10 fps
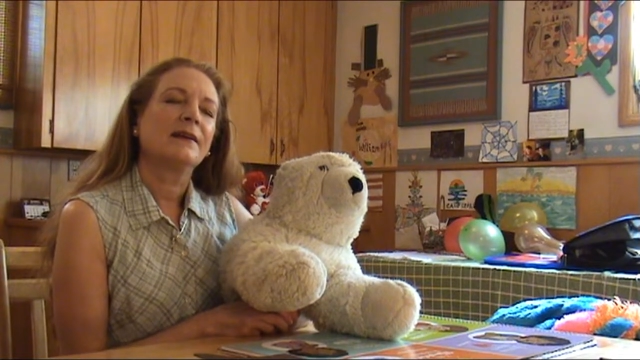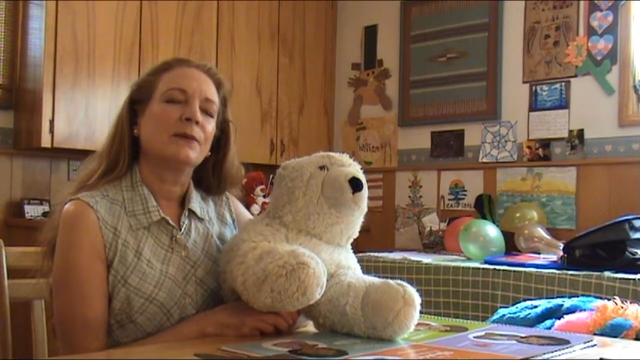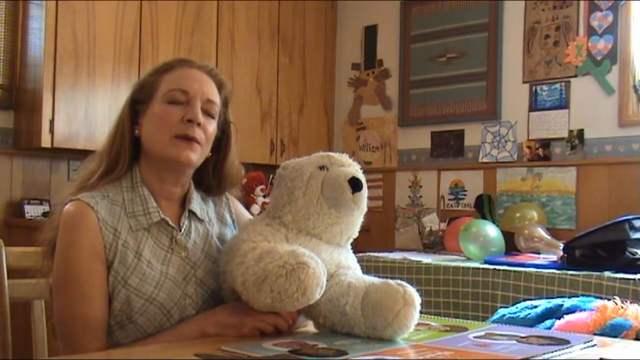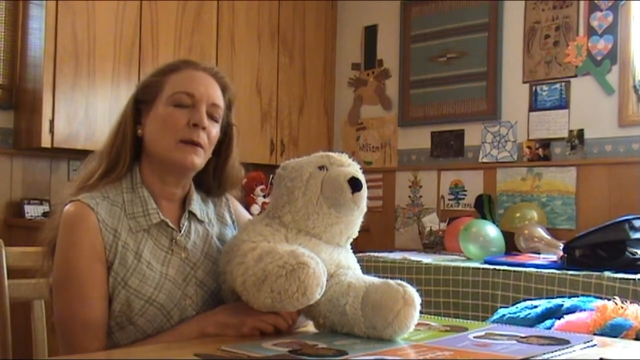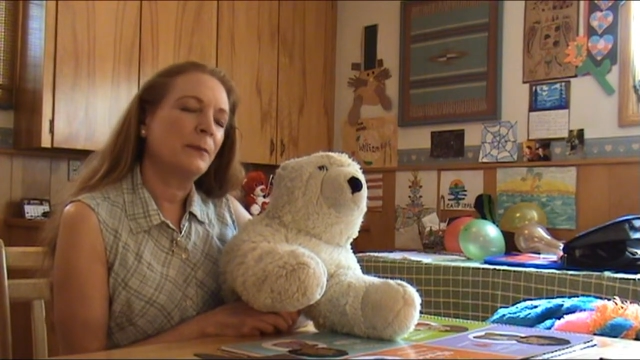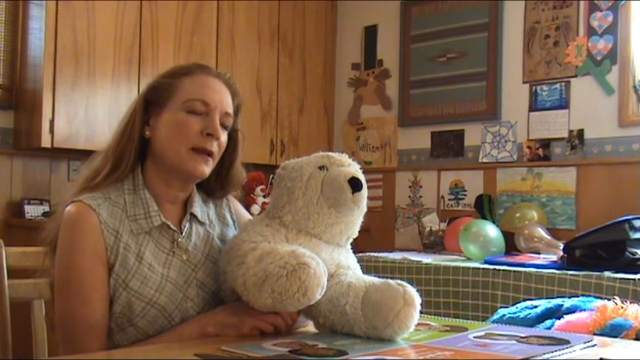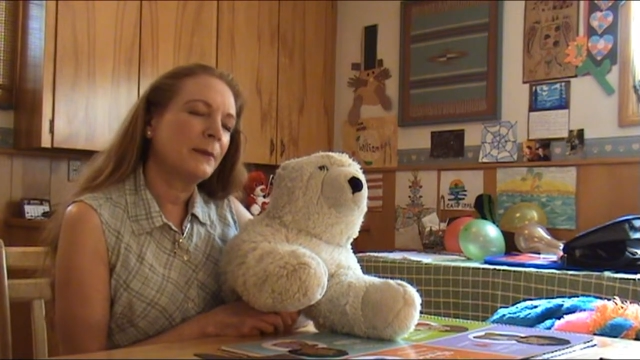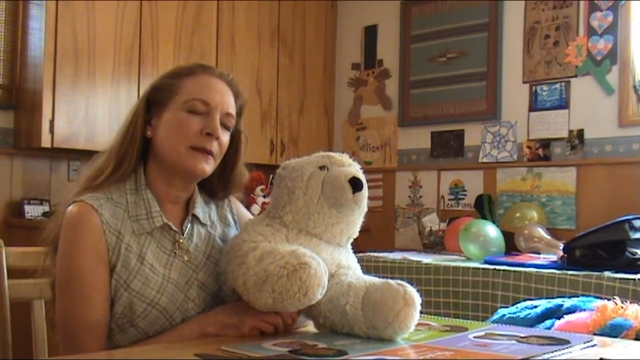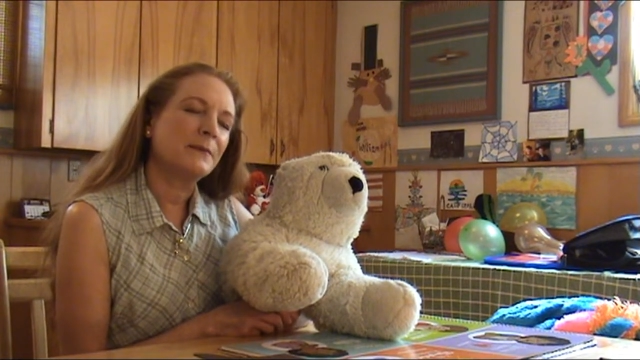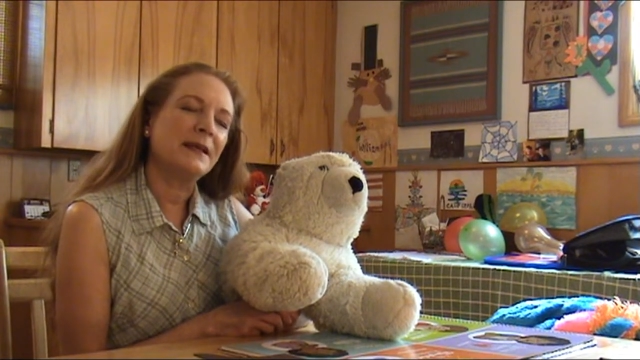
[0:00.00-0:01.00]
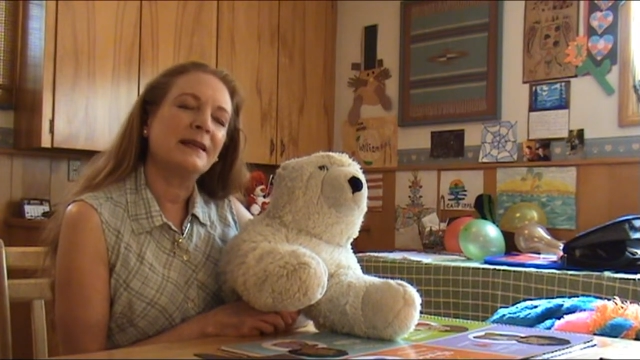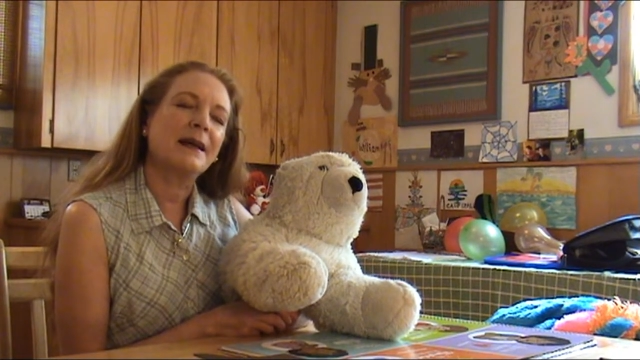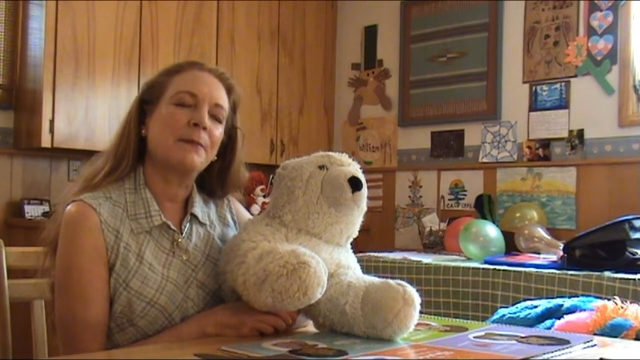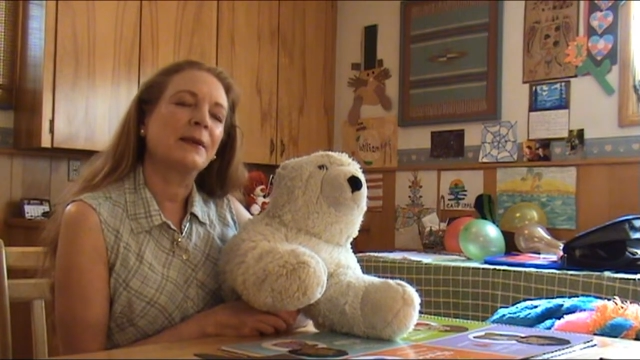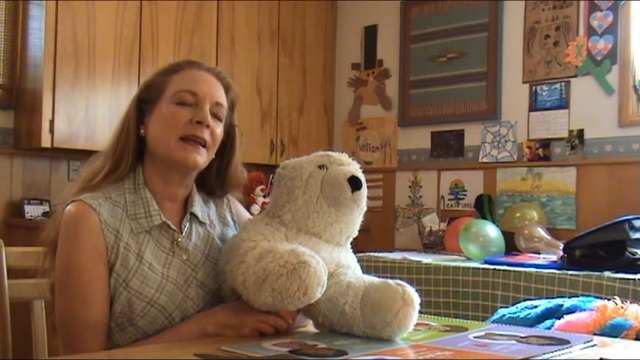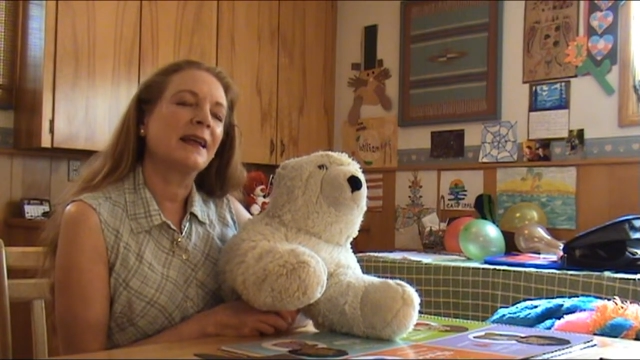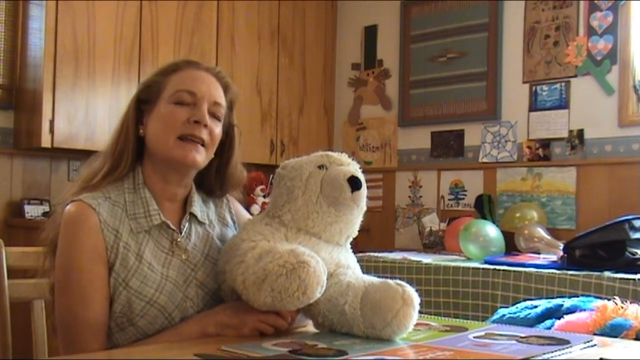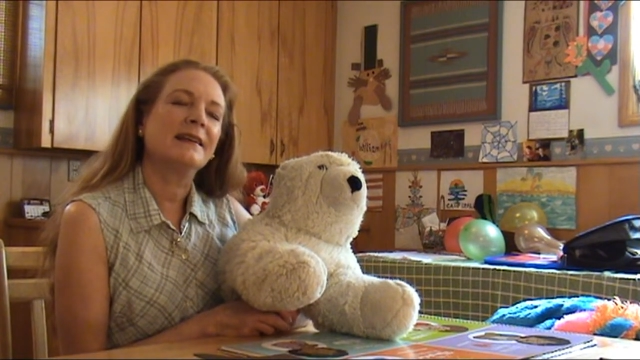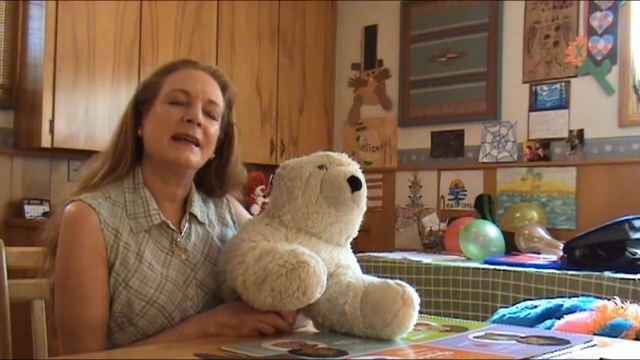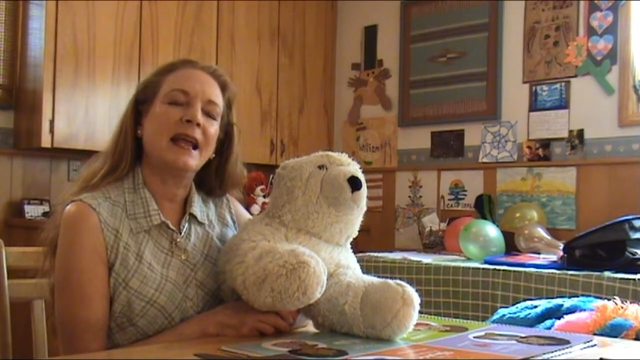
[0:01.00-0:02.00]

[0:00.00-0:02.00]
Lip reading: we'll be able to meet up again